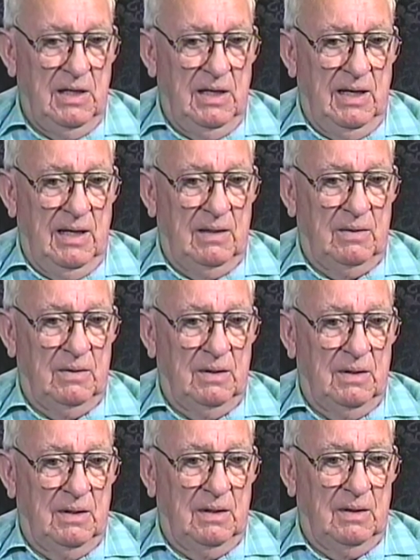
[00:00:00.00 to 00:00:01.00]
and
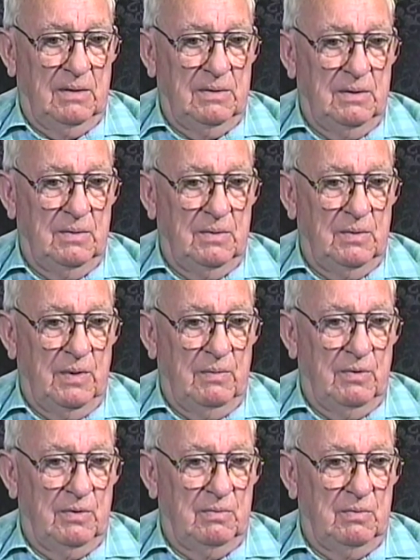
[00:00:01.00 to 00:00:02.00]
uh, we
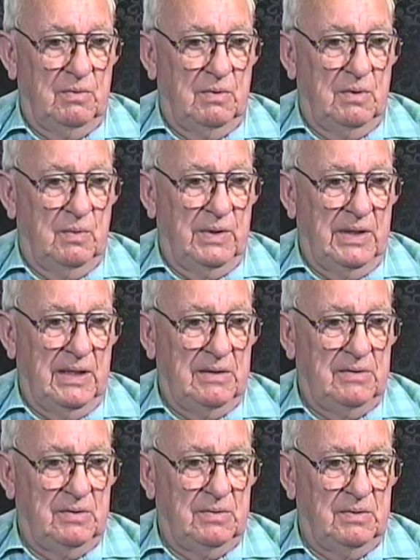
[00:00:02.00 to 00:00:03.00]
were we had
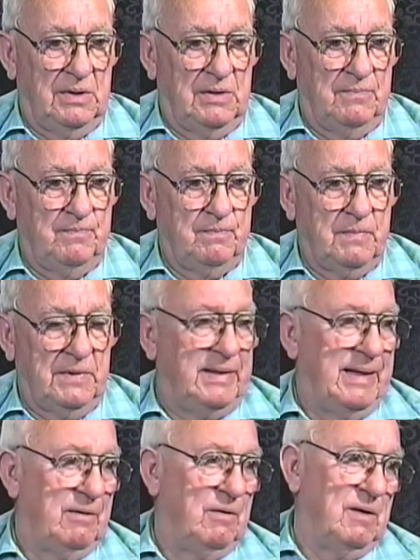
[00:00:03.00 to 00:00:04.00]
to uh,
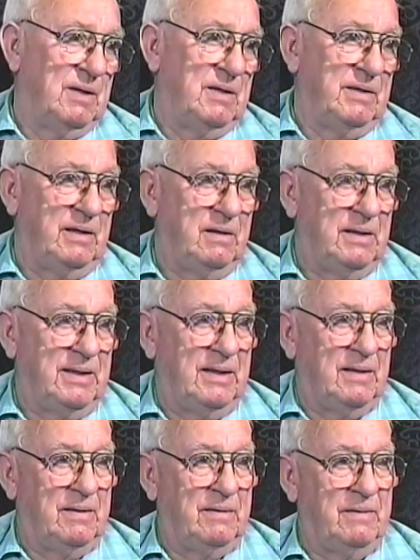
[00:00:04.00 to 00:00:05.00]
get all our gear
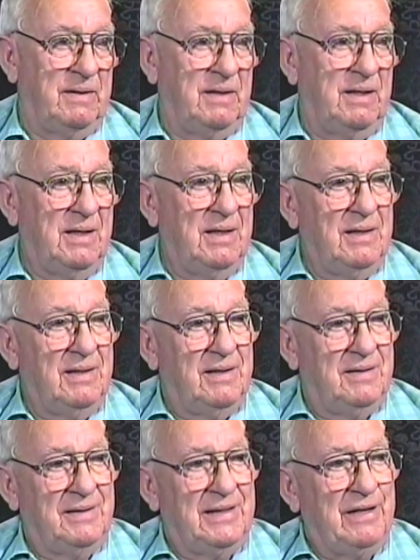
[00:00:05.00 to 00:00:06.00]
together. And in
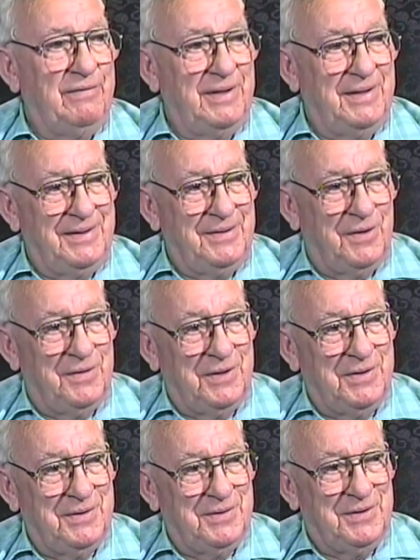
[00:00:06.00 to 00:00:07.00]
the Navy, you know,
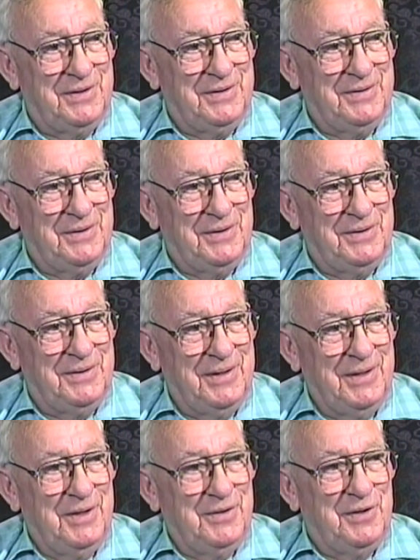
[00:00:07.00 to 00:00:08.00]
the the the,
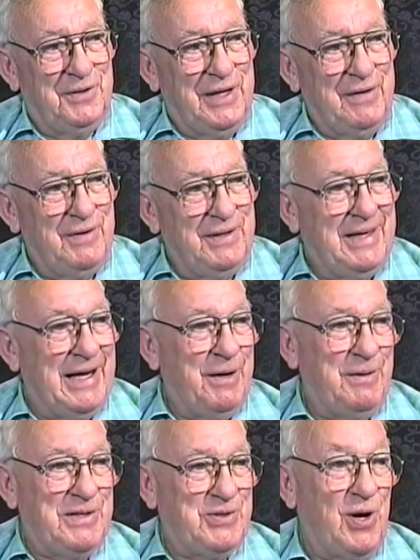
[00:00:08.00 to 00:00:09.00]
the Navy
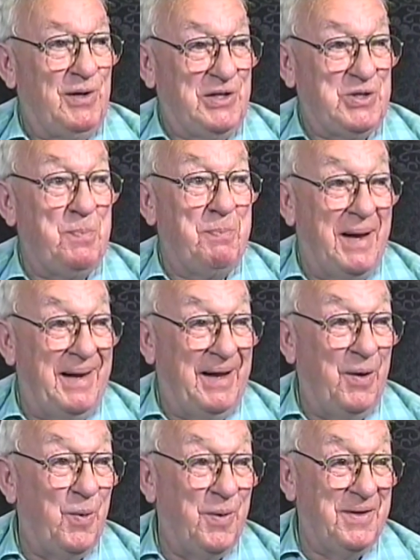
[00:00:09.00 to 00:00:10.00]
carries all its
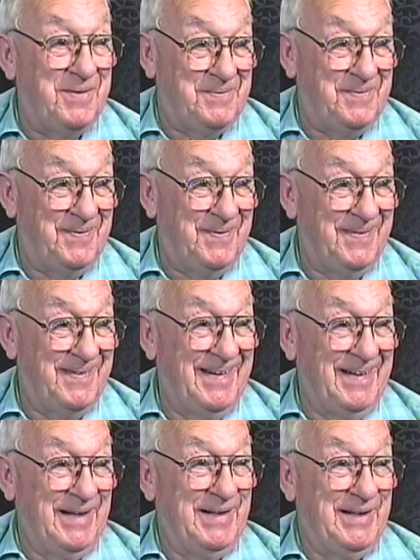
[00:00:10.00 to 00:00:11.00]
bedding with them,
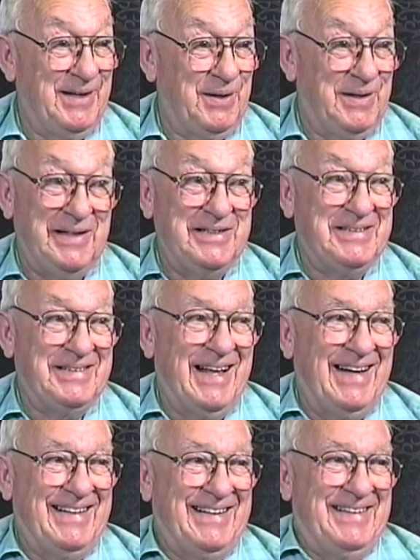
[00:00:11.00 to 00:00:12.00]
and it isn't
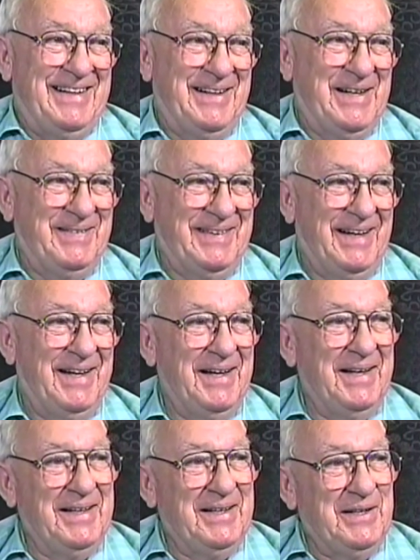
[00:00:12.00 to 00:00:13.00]
like the Army.
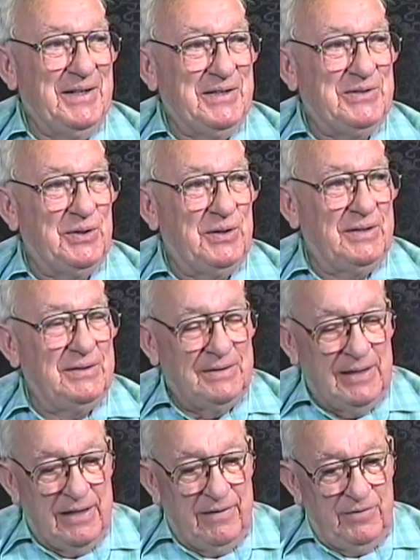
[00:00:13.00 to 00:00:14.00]
So you
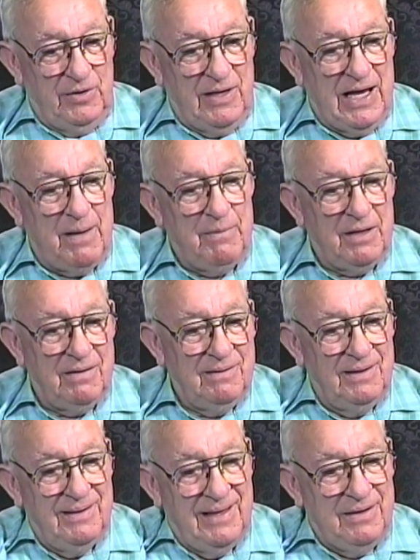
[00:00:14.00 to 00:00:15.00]
you have your hammock
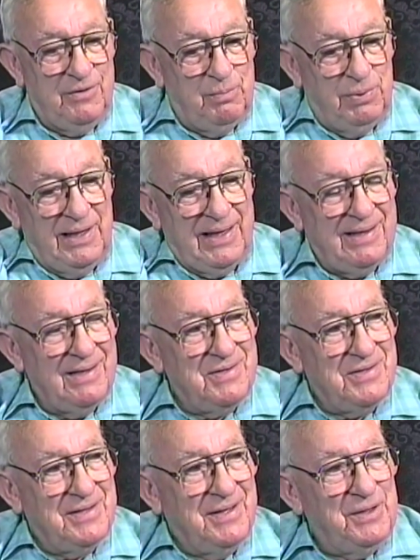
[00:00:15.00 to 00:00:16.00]
and your
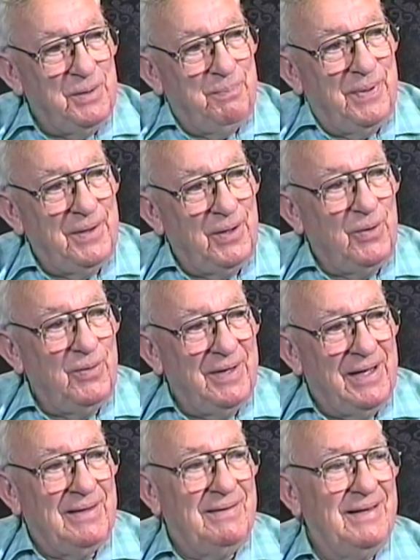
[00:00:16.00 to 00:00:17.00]
blankets and your pillow
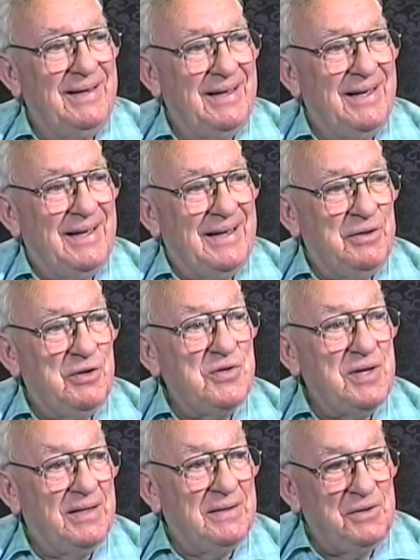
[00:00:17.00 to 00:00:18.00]
and and, your,
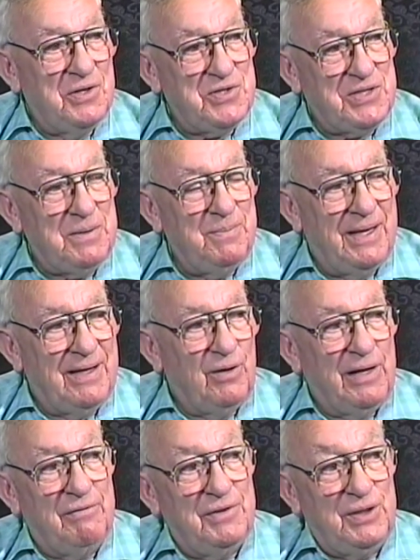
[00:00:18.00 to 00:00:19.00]
and then your sea bag.
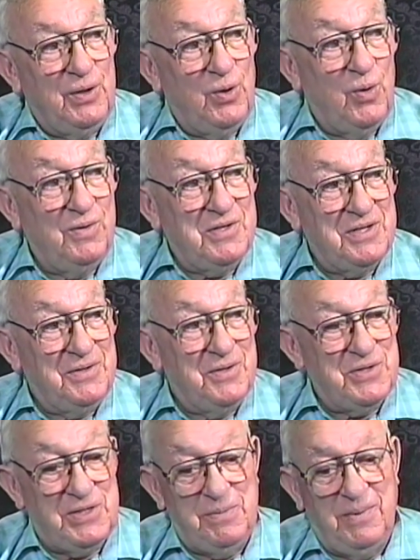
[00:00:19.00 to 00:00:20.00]
Everything you own is in your
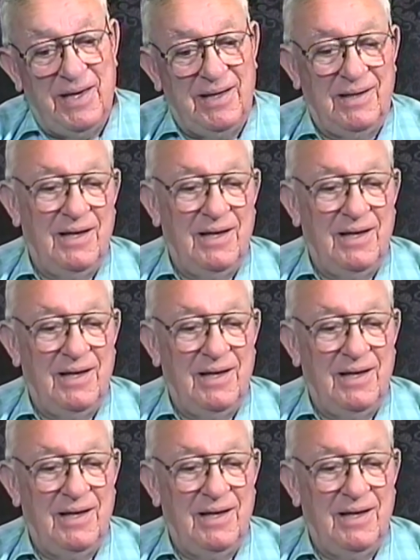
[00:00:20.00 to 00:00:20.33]
sea bag